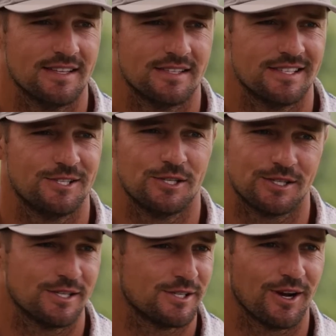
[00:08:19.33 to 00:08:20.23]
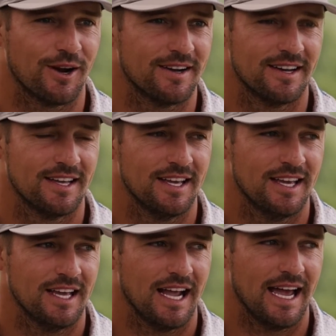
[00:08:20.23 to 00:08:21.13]
This is just the start.
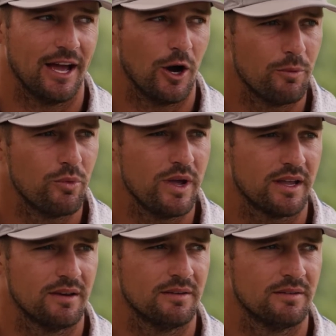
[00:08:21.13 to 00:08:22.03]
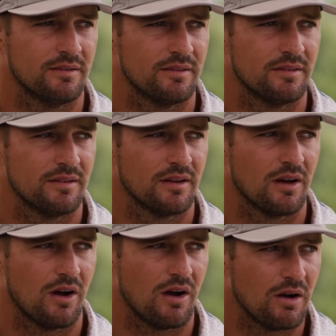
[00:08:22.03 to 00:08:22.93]
And I hope we can
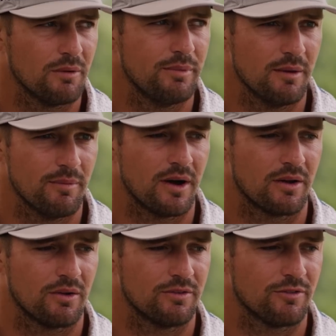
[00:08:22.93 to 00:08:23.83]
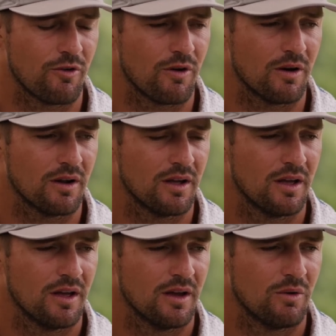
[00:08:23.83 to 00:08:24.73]
all be a model for
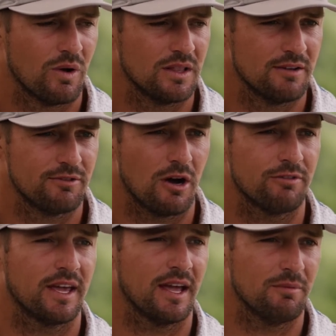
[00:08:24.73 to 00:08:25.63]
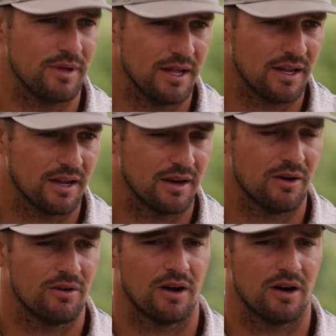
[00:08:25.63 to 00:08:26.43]
what LIV Golf can be. You know,